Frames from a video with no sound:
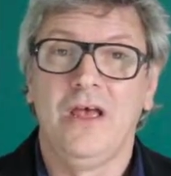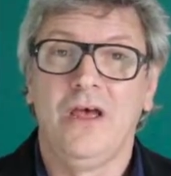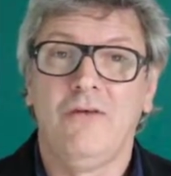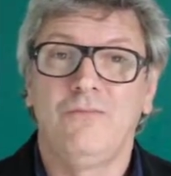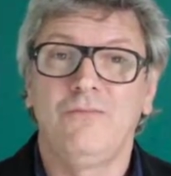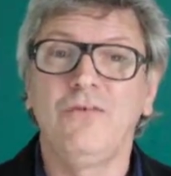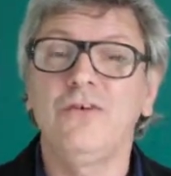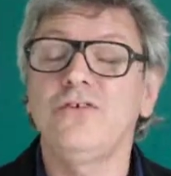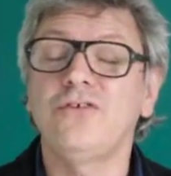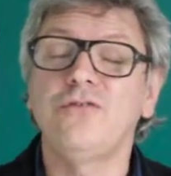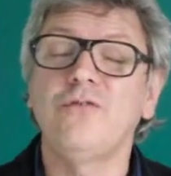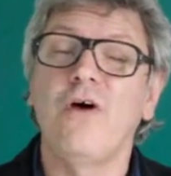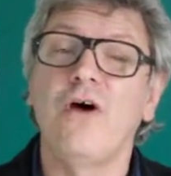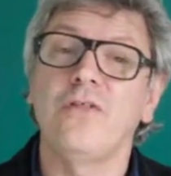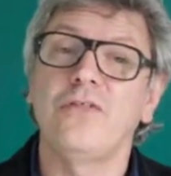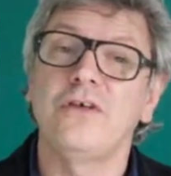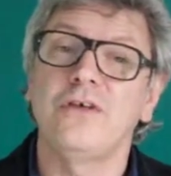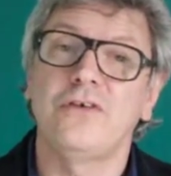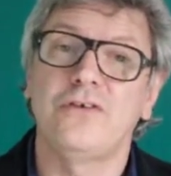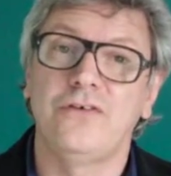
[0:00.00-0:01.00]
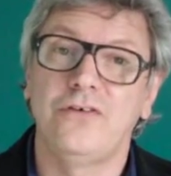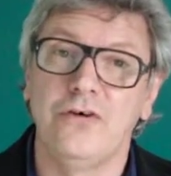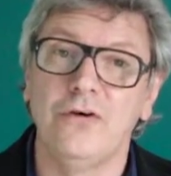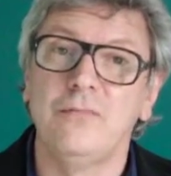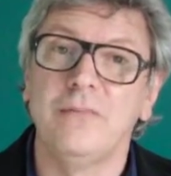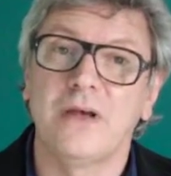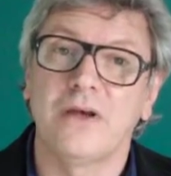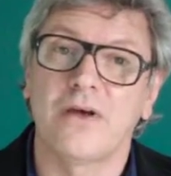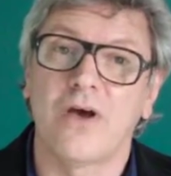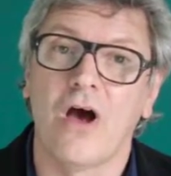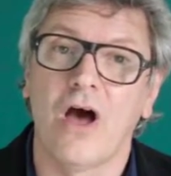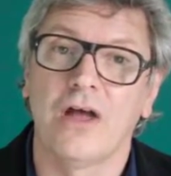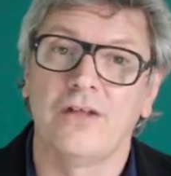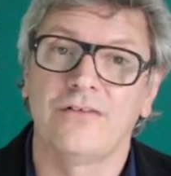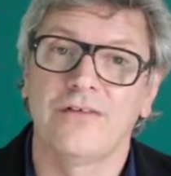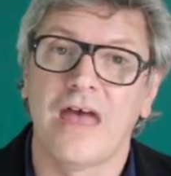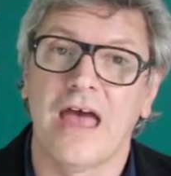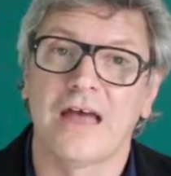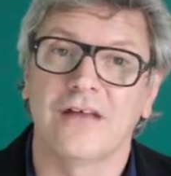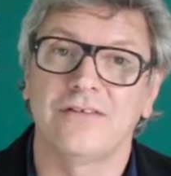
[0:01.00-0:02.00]
First of all, the human
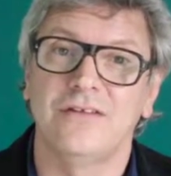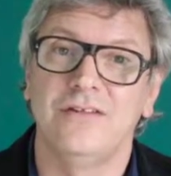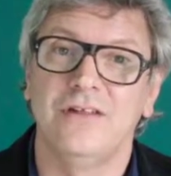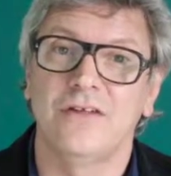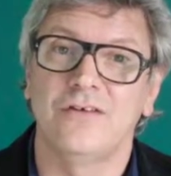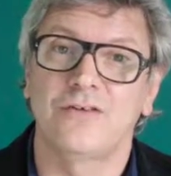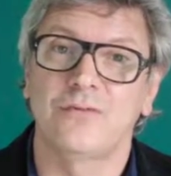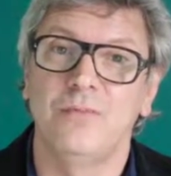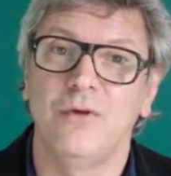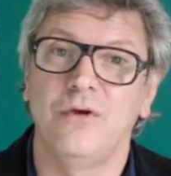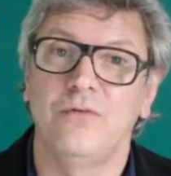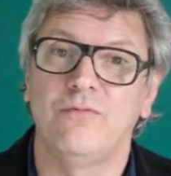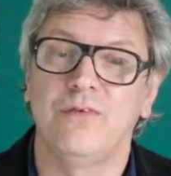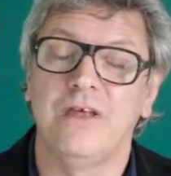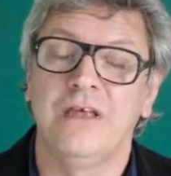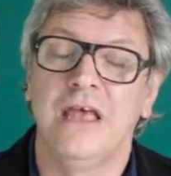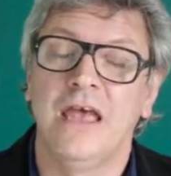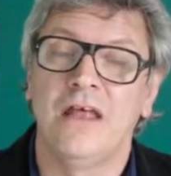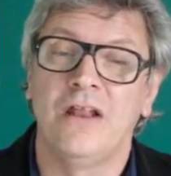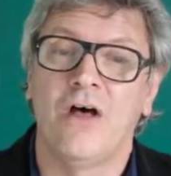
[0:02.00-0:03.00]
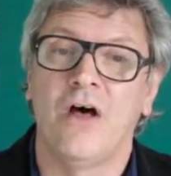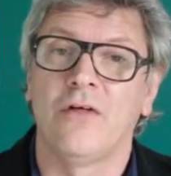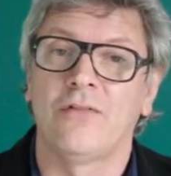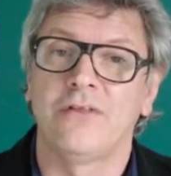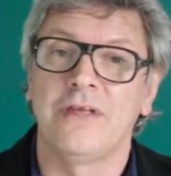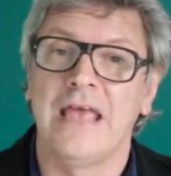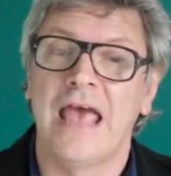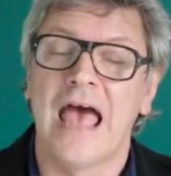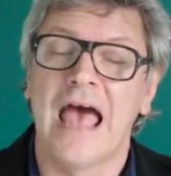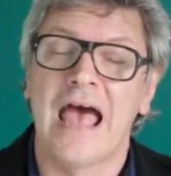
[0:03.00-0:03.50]
contact in this movie and all the